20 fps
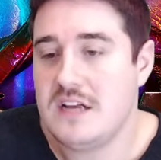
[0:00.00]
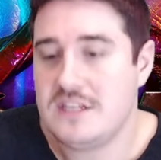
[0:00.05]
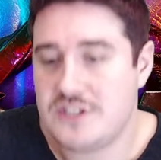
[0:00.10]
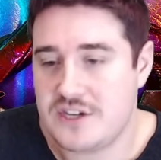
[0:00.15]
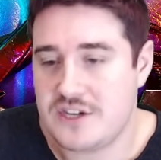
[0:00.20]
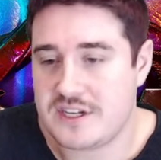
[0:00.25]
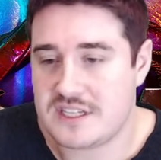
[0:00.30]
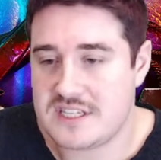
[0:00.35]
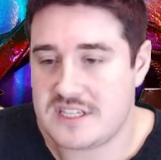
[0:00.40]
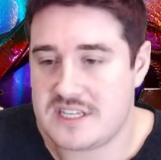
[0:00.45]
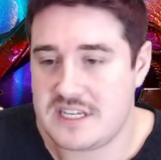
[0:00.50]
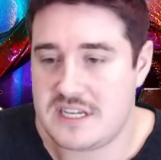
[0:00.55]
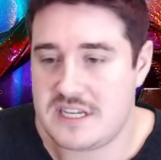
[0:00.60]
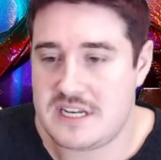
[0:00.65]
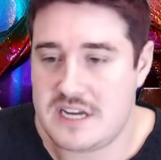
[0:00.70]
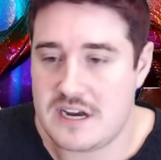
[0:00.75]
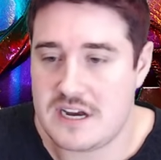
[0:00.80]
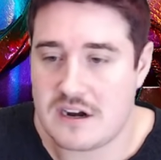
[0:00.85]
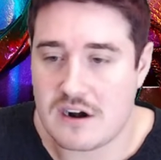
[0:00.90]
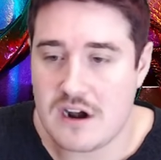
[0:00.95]
So you can see
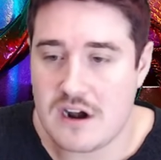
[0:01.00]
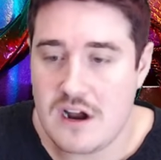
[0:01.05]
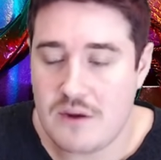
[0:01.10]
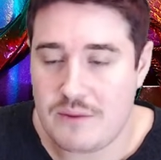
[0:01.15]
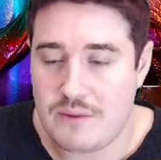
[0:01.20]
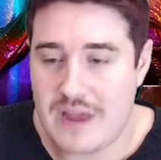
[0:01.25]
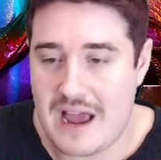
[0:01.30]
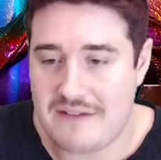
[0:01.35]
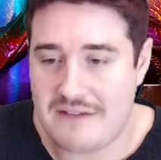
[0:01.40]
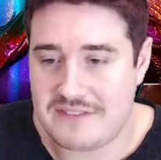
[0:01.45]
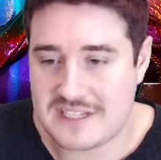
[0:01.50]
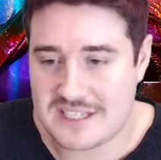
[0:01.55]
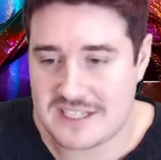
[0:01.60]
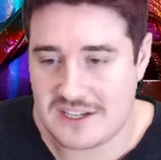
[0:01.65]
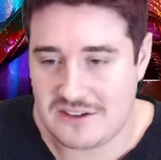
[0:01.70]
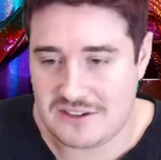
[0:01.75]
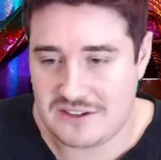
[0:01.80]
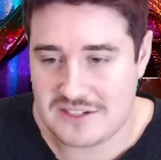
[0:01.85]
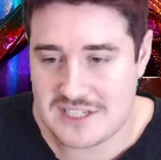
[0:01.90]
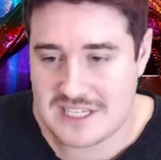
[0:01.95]
here, we have these
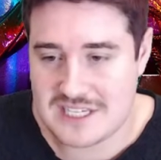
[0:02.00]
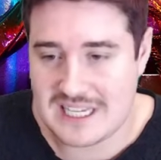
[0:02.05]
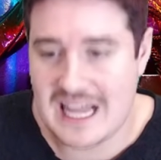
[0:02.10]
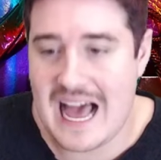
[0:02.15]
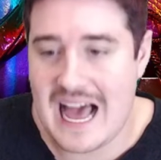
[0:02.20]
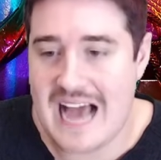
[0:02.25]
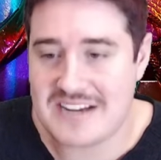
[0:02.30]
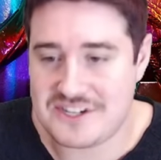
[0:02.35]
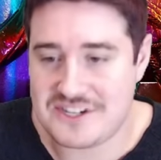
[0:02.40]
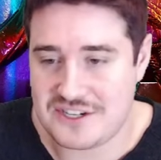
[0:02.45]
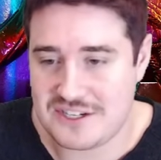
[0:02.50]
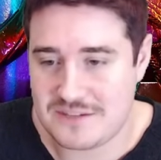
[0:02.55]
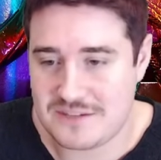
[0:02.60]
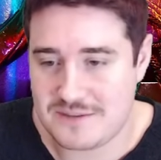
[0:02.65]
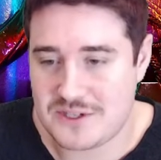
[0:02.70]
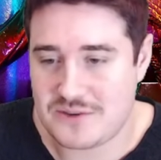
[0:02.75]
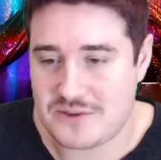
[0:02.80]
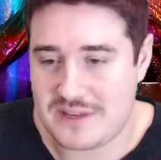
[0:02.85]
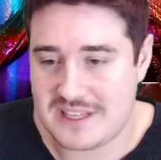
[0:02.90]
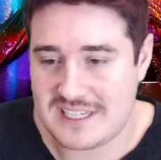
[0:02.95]
little slashes
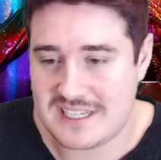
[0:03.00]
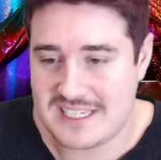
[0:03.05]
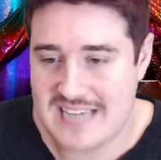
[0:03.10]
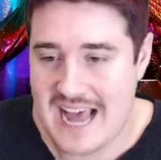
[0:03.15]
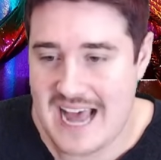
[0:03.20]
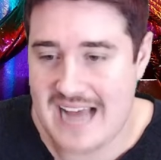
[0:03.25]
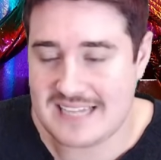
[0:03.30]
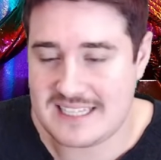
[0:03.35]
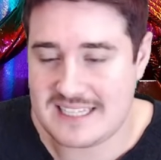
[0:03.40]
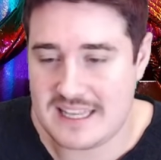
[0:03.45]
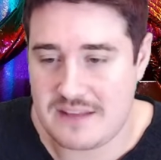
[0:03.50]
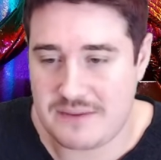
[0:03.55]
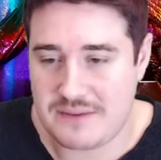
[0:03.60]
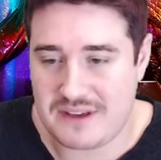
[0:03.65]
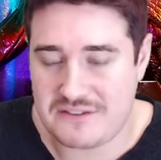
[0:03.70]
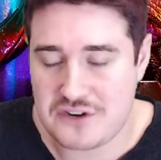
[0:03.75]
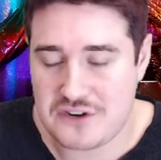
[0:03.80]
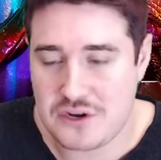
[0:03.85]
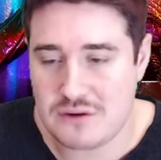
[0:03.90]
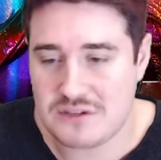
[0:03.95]
between the stats, and then
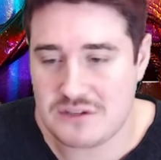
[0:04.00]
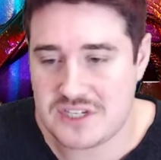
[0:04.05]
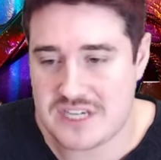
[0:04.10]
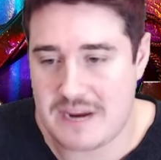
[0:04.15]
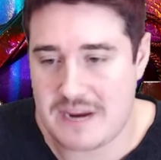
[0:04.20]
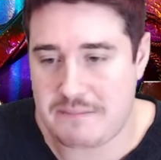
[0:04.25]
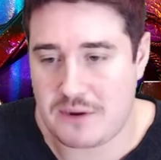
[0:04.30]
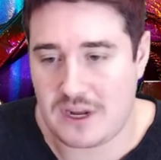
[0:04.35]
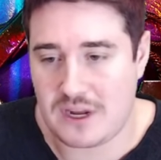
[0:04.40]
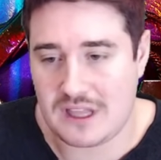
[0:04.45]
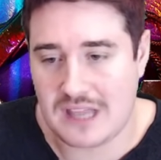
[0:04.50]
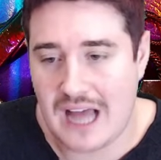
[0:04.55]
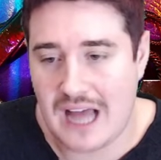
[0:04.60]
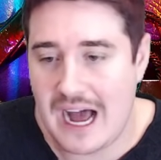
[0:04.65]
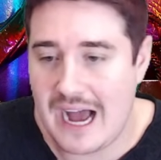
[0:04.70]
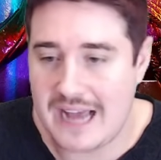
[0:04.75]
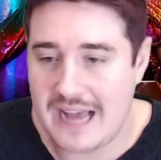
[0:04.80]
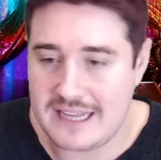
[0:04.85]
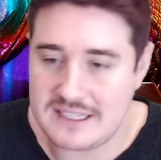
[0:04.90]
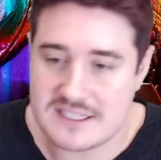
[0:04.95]
we have two separate
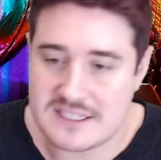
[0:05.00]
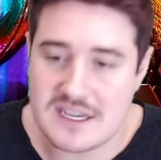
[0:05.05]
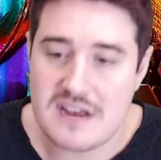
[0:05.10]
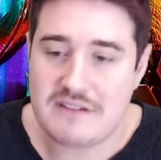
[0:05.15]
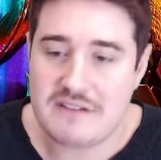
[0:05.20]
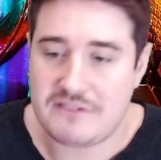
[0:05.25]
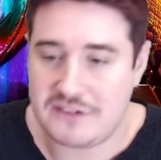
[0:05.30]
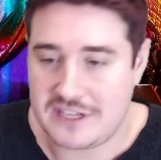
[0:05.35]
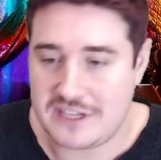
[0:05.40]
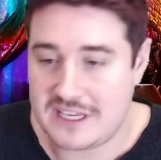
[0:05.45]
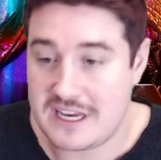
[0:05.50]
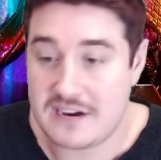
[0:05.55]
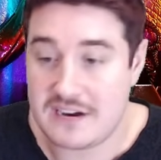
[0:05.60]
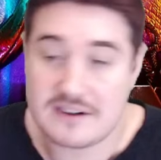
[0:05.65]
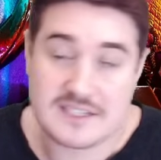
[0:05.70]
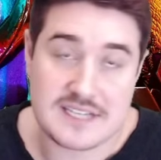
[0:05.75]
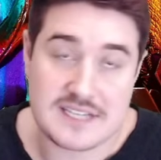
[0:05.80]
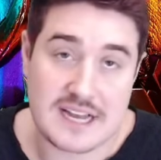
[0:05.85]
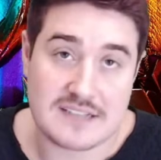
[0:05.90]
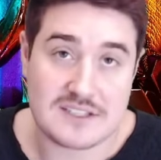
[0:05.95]
lines for the
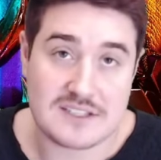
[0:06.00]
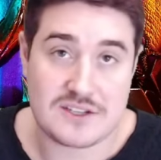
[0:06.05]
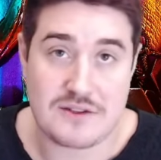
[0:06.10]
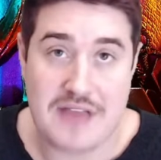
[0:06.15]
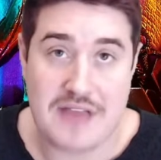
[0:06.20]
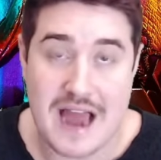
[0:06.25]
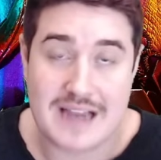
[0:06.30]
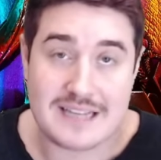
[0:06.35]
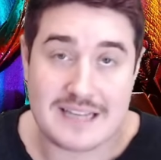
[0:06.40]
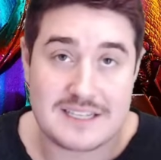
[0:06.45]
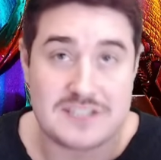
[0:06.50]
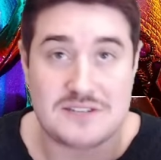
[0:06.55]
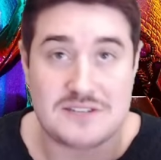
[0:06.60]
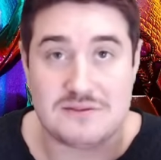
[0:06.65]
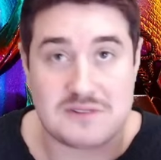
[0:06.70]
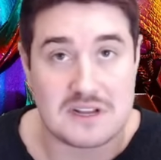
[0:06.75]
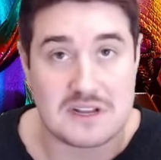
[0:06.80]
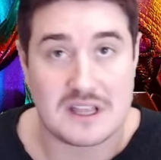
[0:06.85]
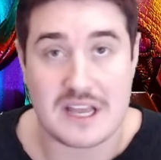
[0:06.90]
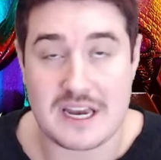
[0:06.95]
gear sets. So that is
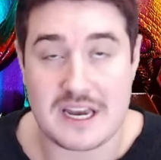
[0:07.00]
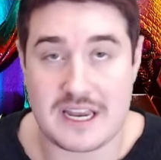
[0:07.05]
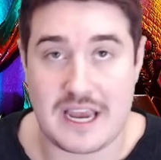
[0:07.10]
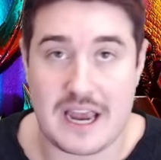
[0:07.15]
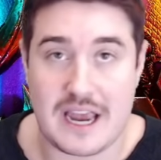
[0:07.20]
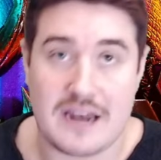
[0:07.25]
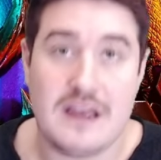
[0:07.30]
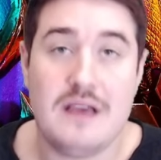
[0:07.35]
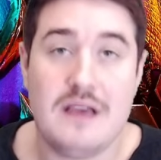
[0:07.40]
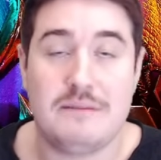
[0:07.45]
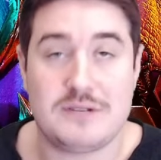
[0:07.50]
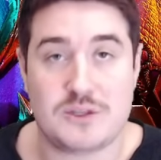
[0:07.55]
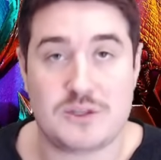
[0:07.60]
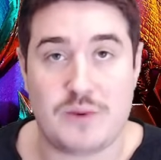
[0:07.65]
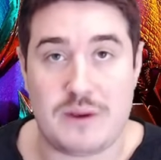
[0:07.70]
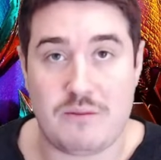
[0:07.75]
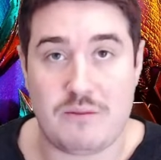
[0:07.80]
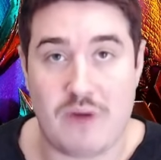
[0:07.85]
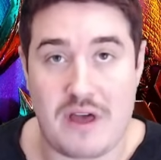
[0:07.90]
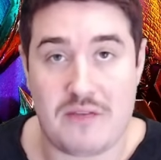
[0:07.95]
to delineate
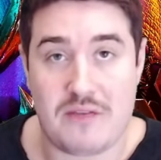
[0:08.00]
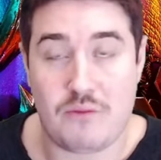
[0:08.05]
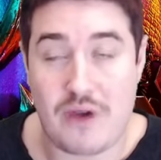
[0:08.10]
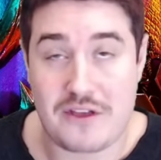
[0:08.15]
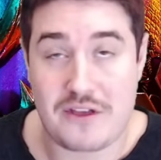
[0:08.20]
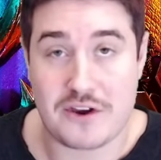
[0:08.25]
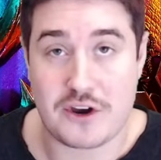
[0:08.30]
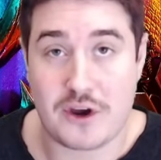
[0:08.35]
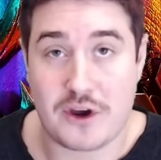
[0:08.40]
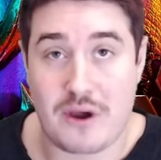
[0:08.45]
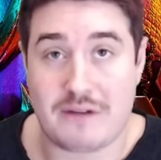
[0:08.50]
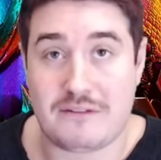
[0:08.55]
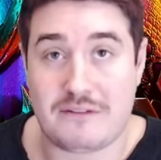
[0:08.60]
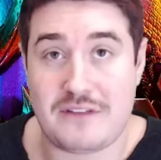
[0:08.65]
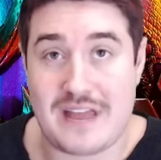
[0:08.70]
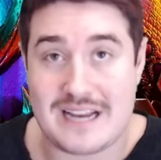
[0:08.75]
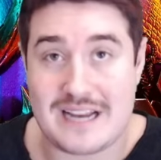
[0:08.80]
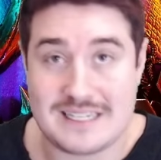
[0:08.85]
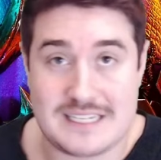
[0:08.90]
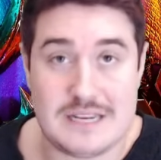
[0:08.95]
between whether you're going
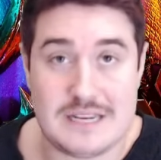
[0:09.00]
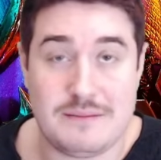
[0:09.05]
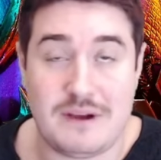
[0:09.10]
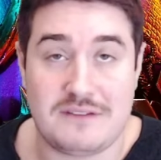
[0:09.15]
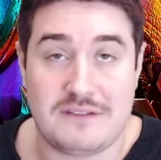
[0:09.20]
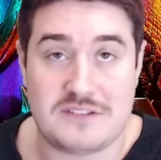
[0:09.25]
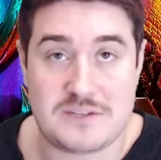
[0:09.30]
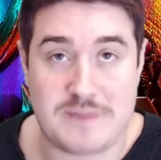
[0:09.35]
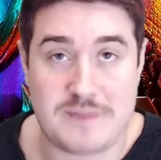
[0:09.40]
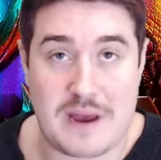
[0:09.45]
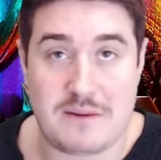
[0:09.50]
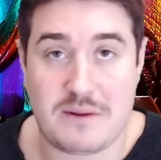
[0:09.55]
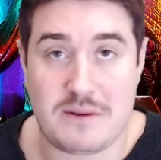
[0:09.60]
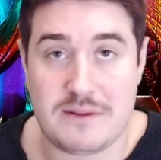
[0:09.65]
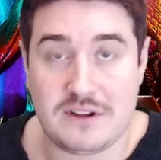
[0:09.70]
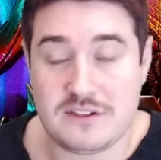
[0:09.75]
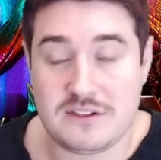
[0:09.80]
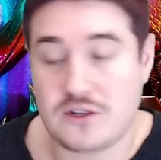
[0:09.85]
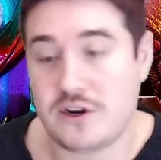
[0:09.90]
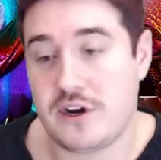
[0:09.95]
for that debuff spammer
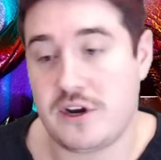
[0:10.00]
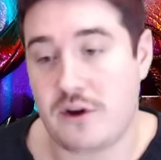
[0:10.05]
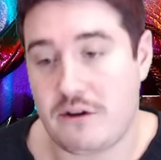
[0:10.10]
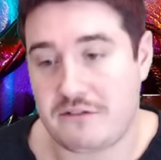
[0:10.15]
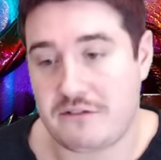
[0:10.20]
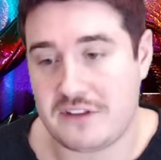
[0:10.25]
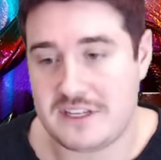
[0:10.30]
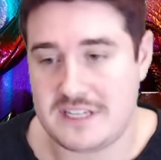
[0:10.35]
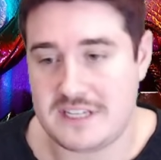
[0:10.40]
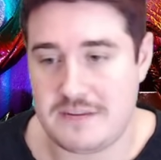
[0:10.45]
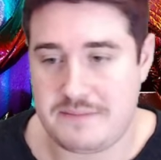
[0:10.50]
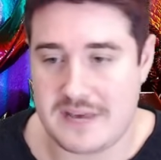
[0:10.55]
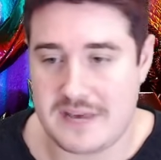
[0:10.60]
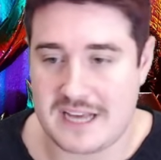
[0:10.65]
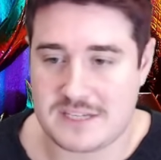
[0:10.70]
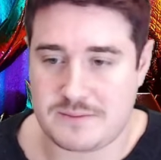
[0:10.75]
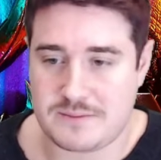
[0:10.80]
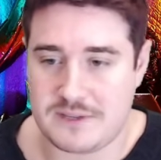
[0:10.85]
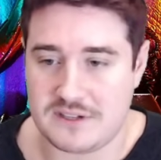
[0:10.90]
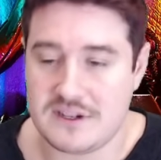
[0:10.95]
build or you're going for the
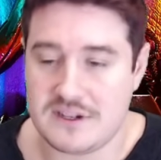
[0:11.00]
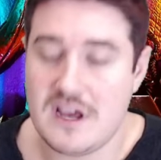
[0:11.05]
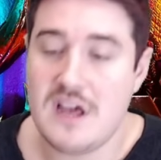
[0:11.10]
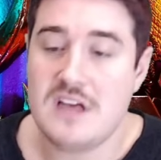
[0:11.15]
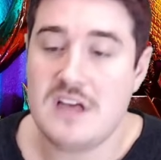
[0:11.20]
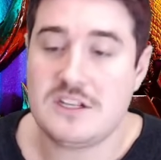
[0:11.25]
DPS build.